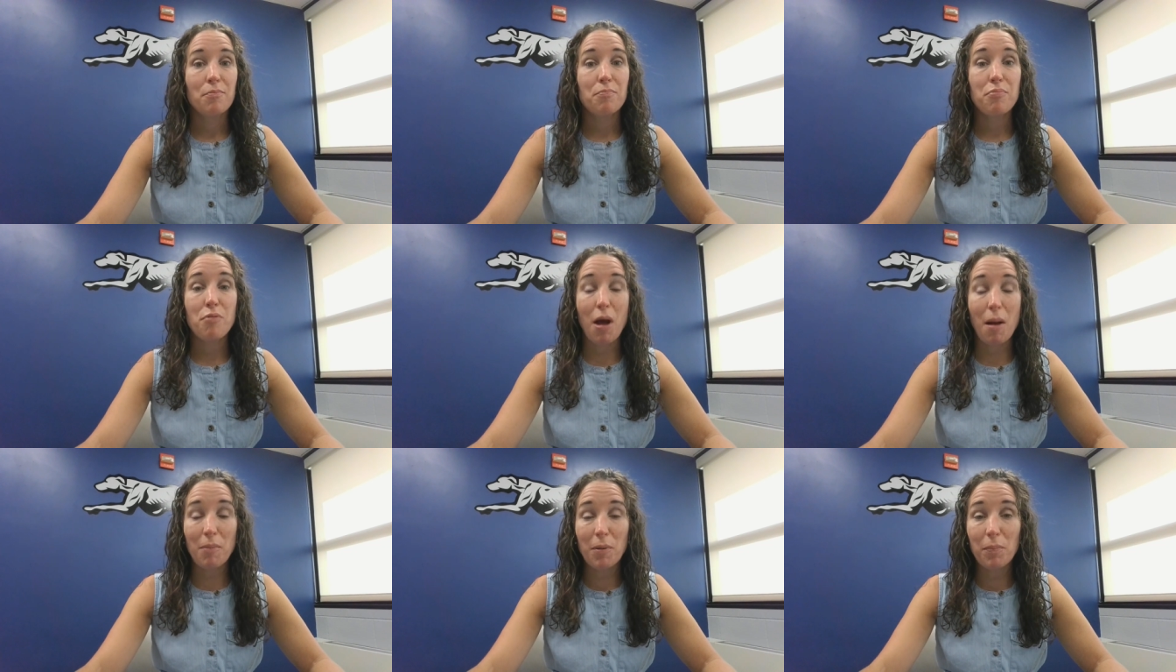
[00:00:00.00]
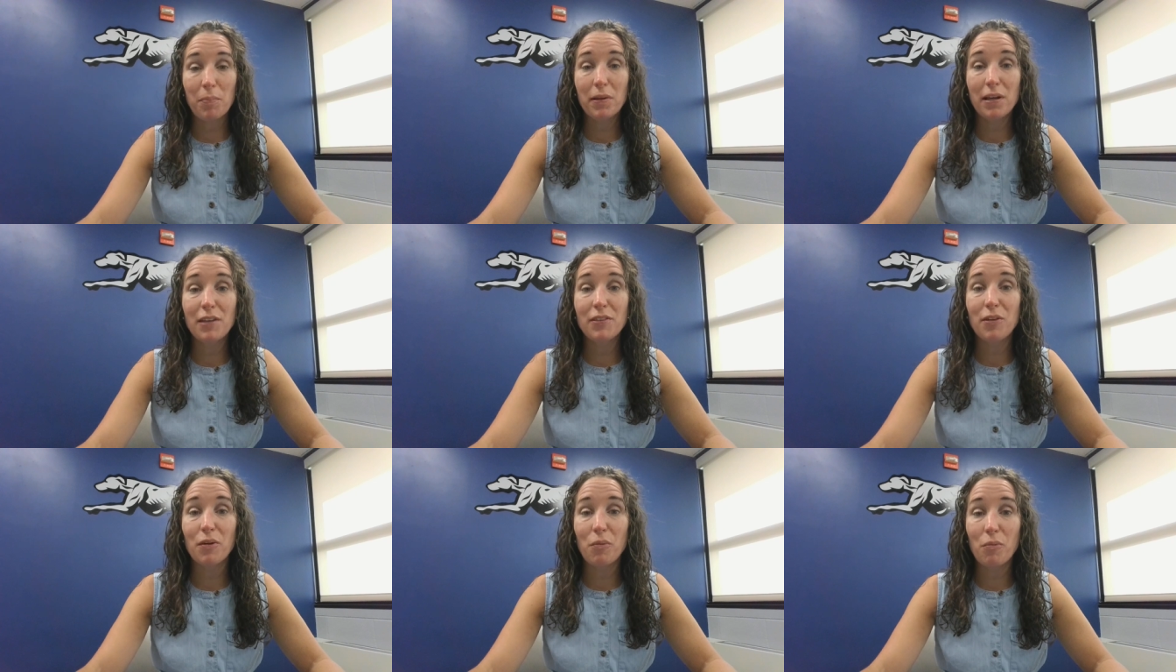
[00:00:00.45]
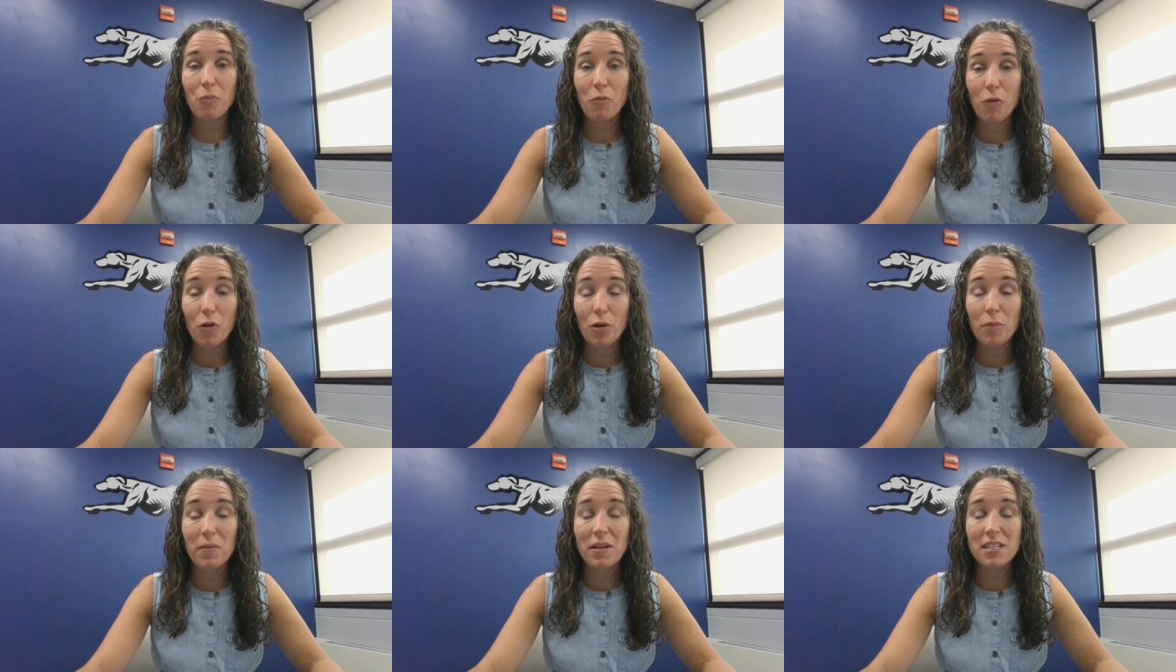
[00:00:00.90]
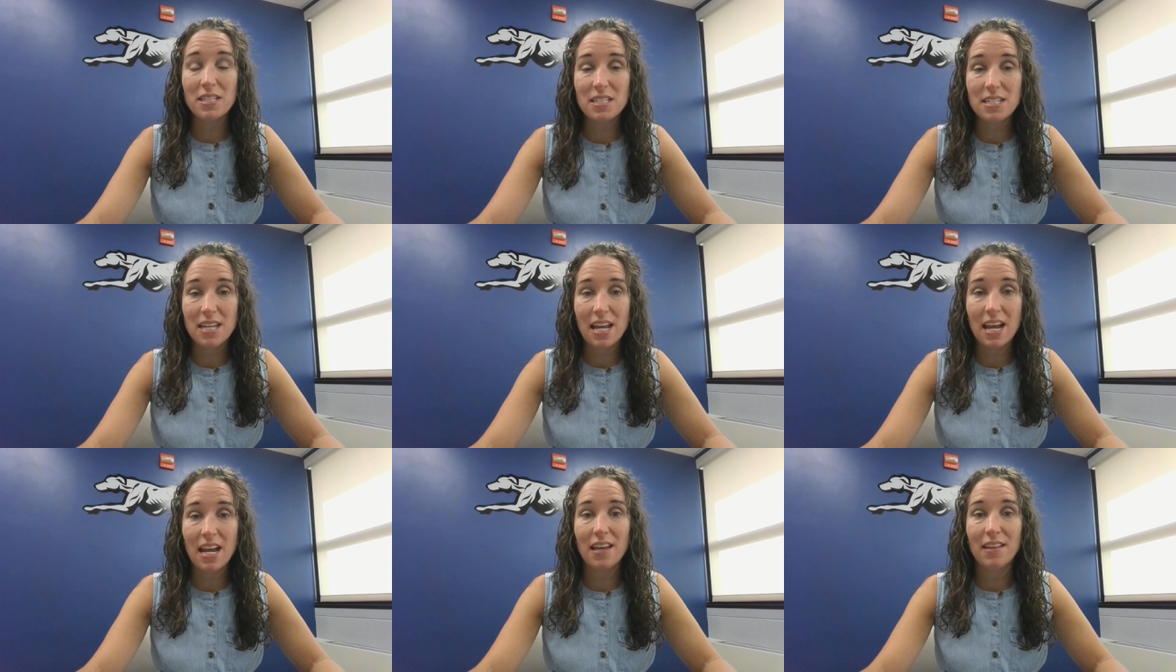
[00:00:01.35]
probably the
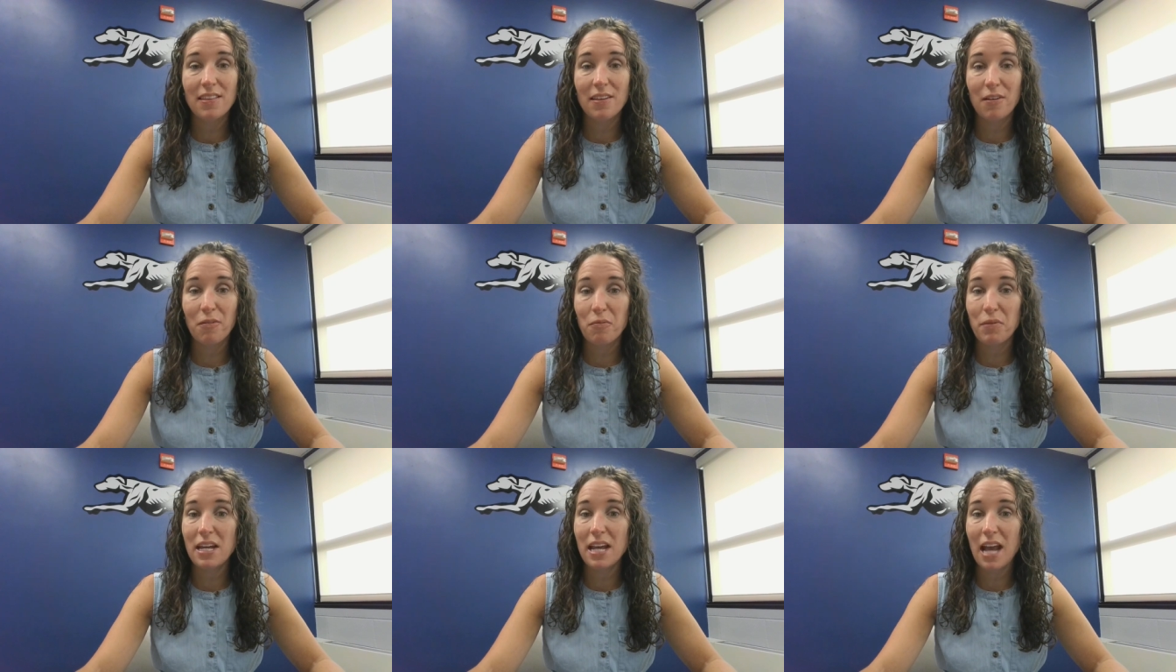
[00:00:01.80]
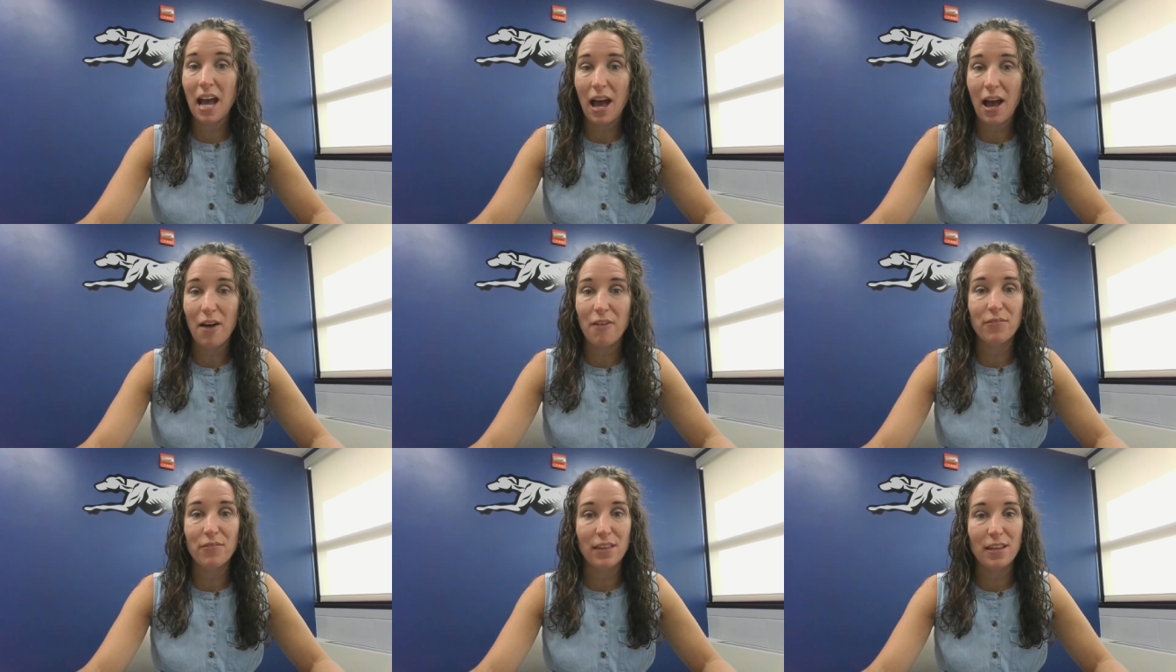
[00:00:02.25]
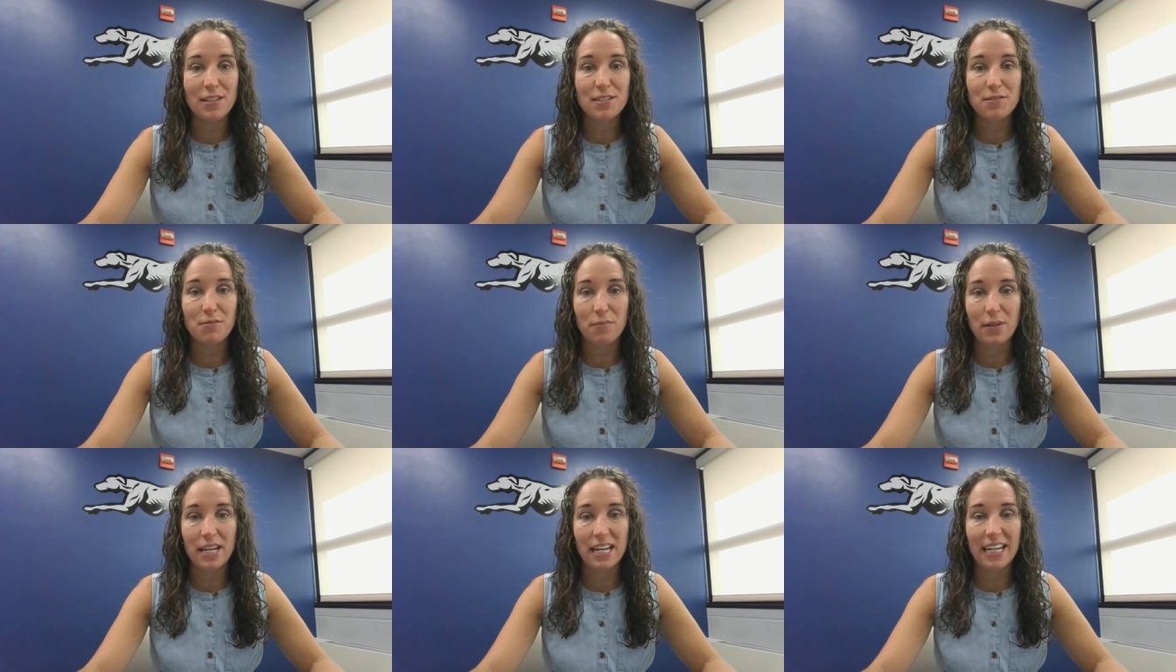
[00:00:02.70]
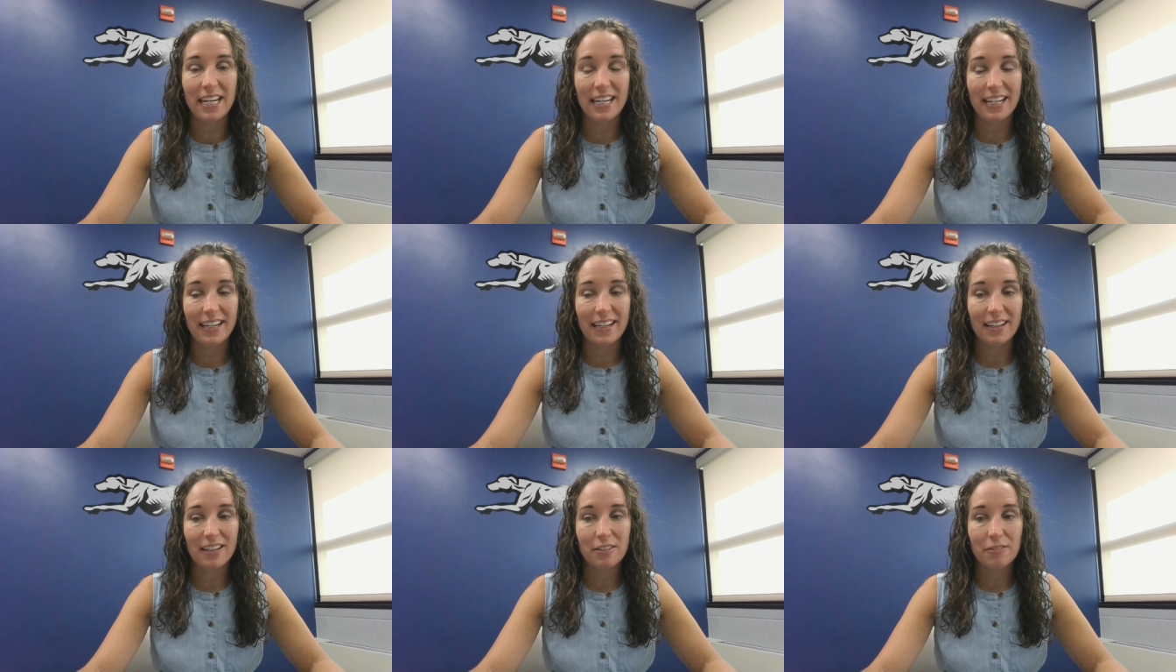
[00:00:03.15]
warmest day that we have this
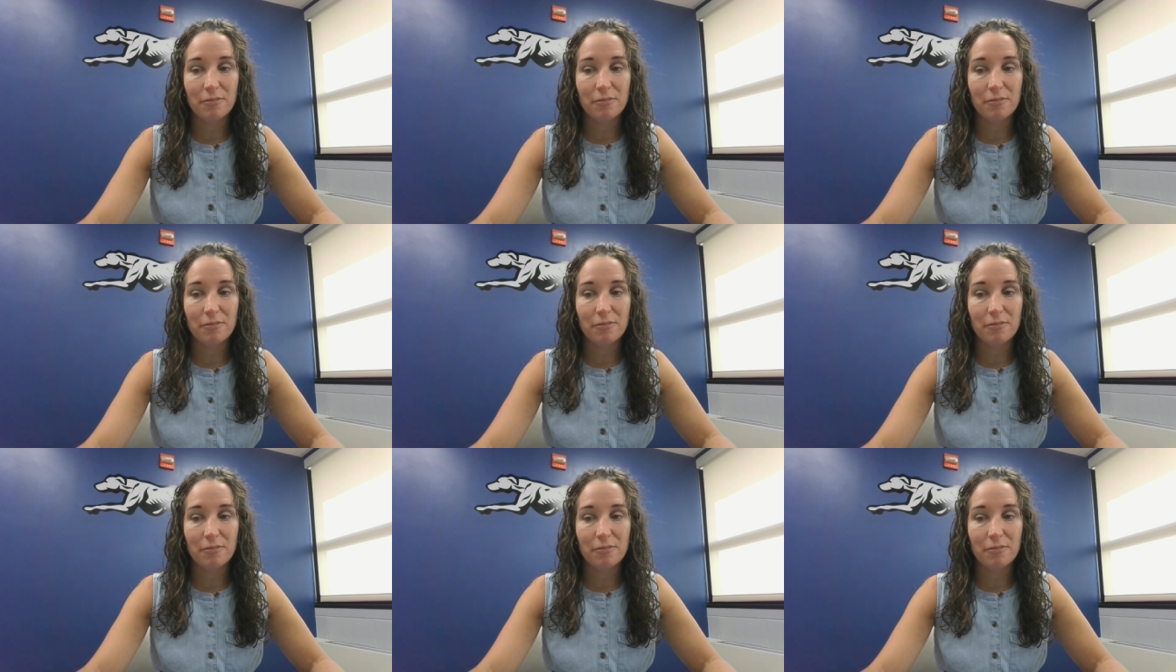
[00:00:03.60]
week.